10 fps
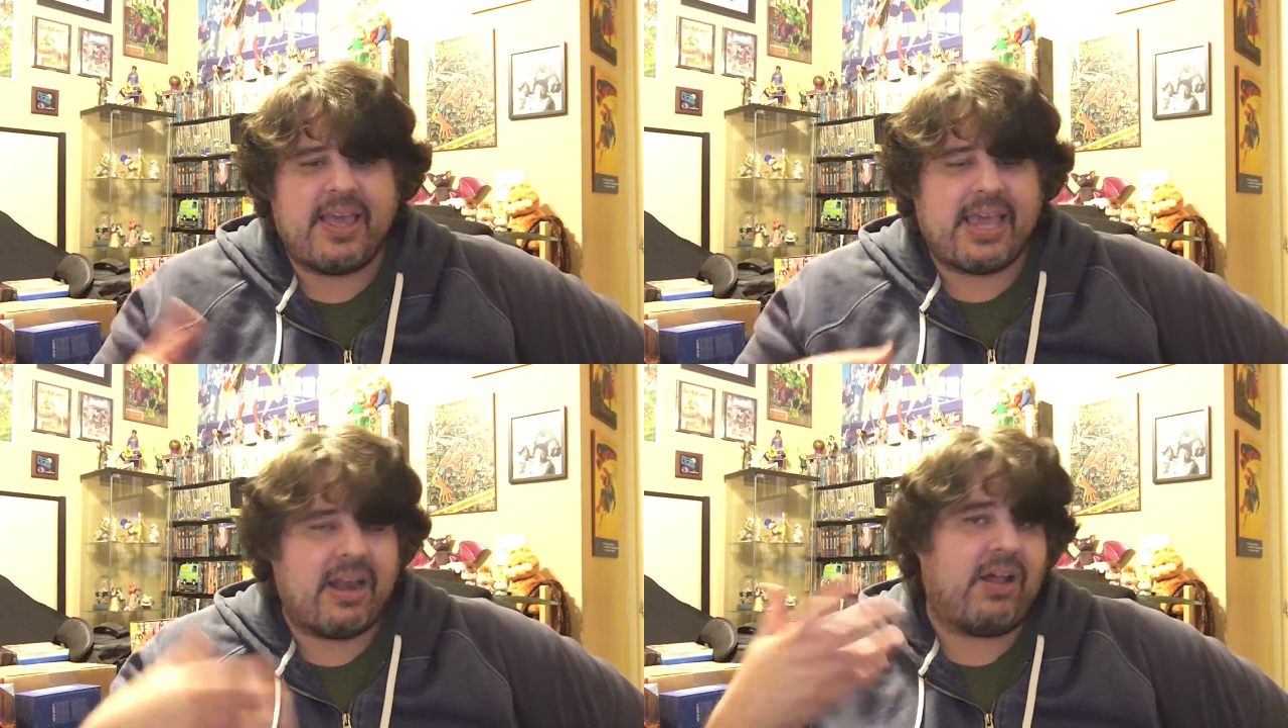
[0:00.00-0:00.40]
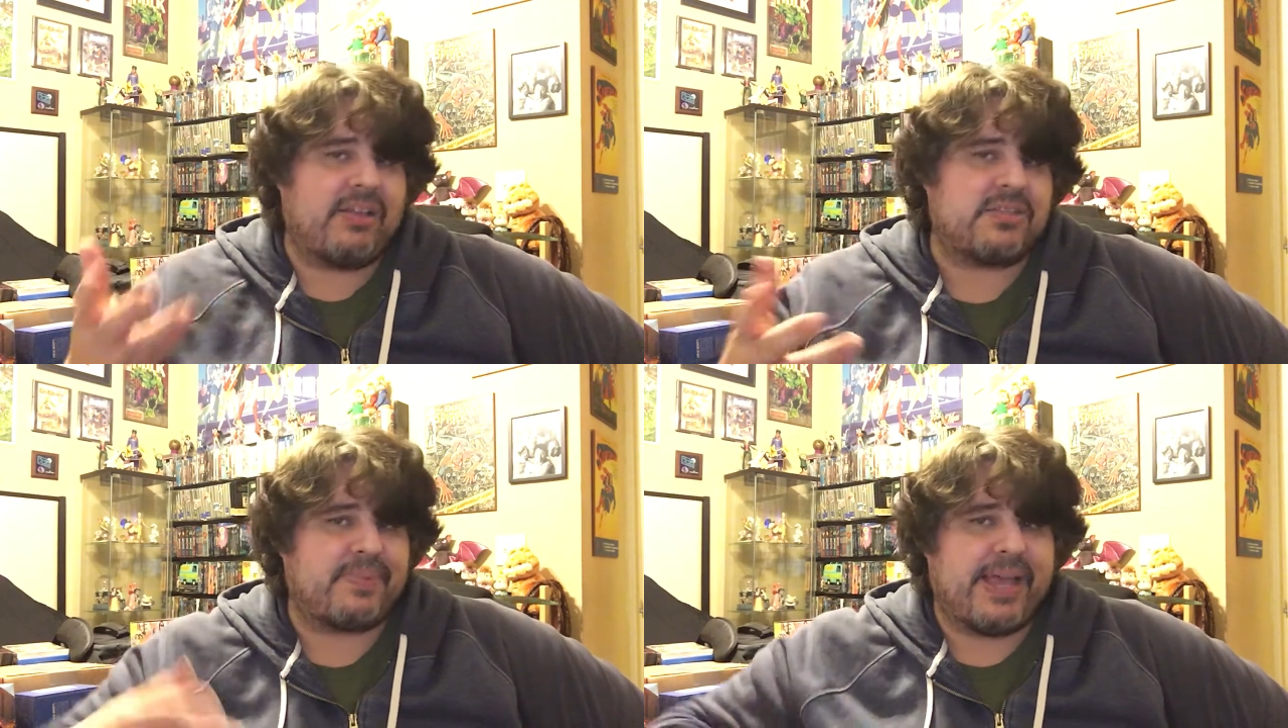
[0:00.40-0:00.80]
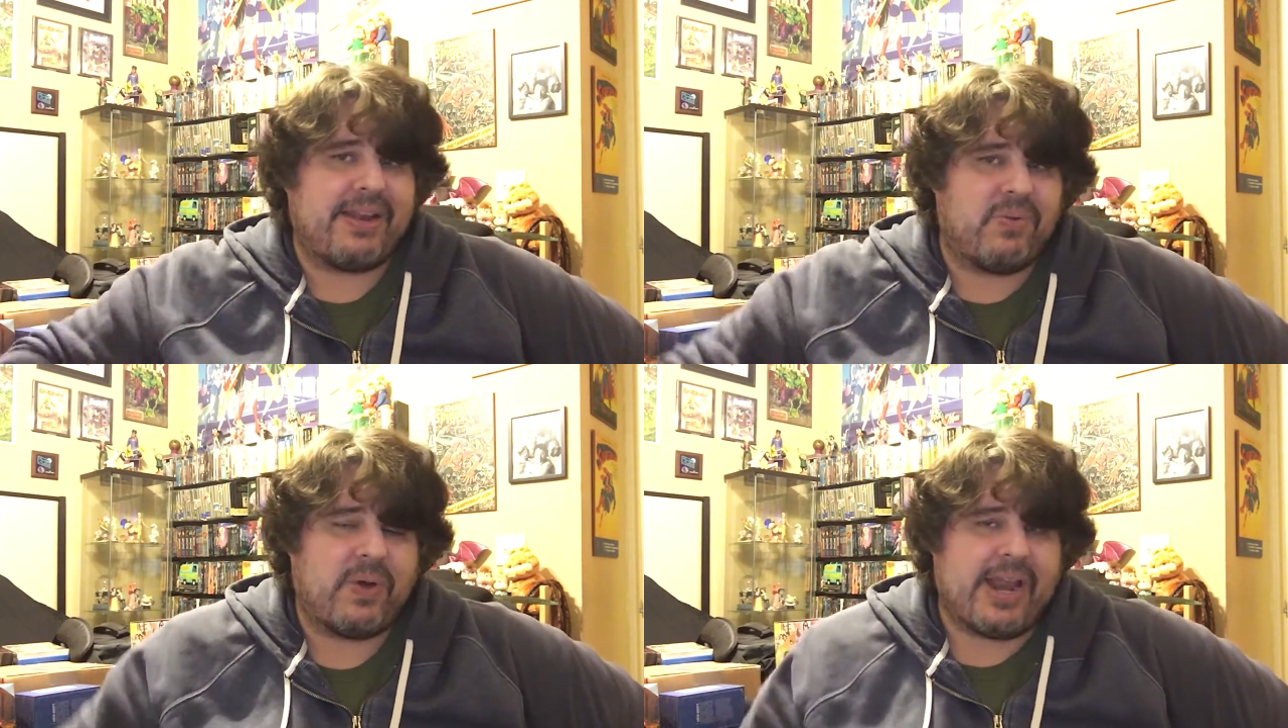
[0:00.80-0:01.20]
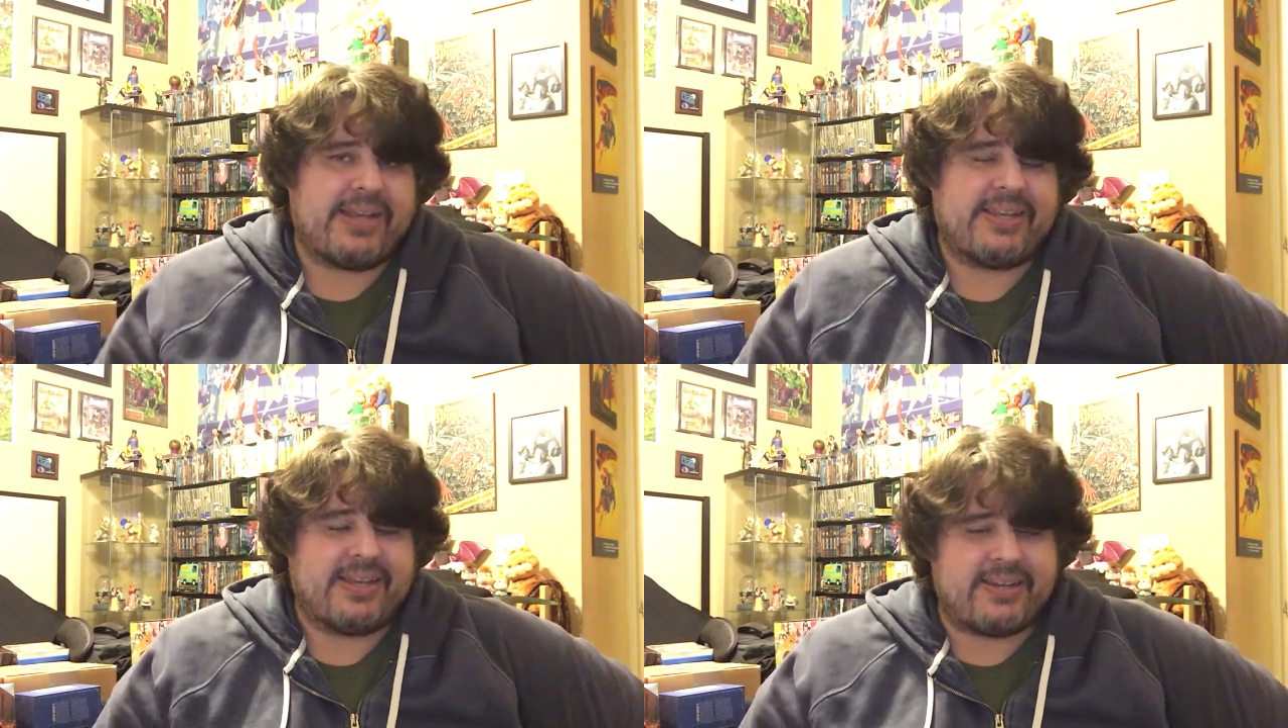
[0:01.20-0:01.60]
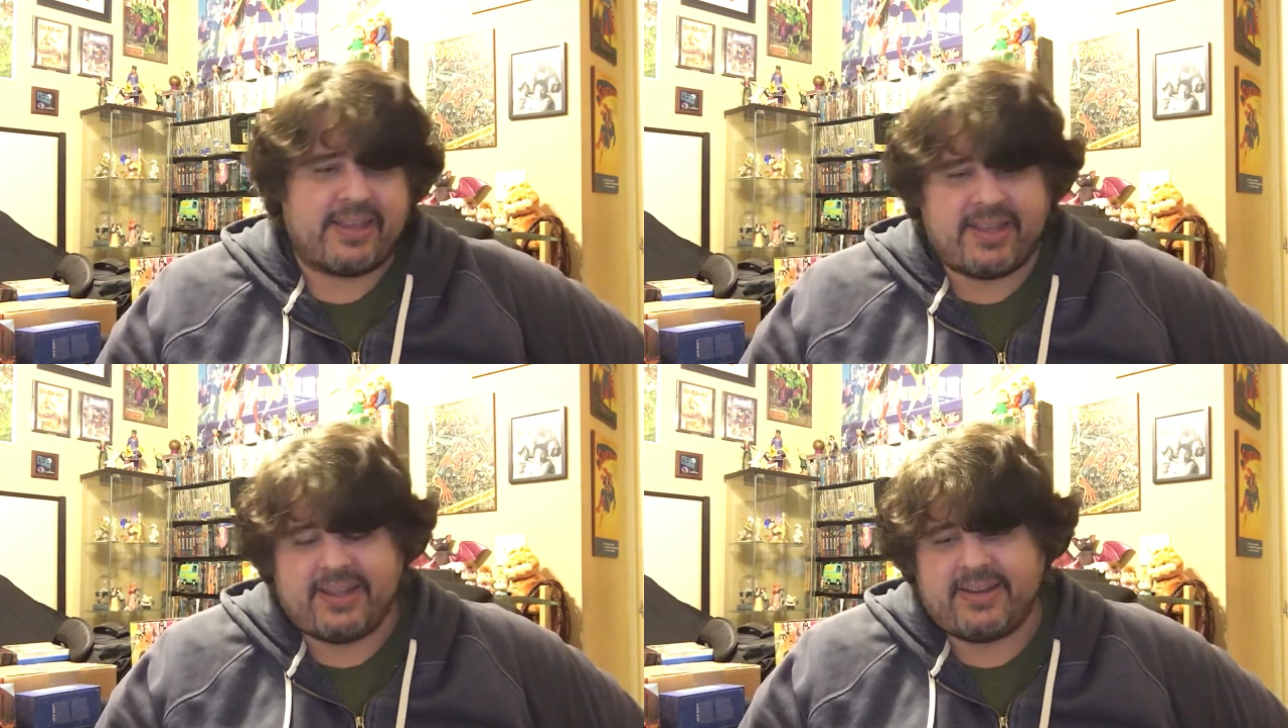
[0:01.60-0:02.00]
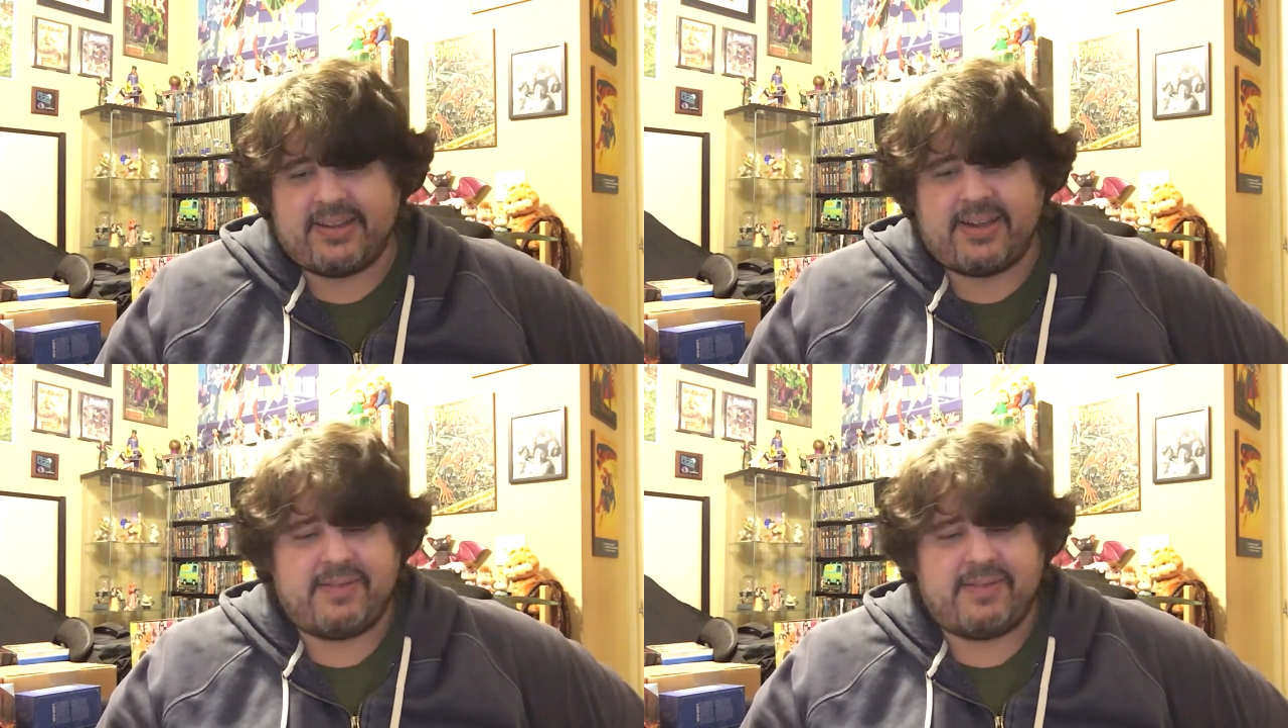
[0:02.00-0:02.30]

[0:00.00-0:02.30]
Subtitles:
and I'll explain what I did, and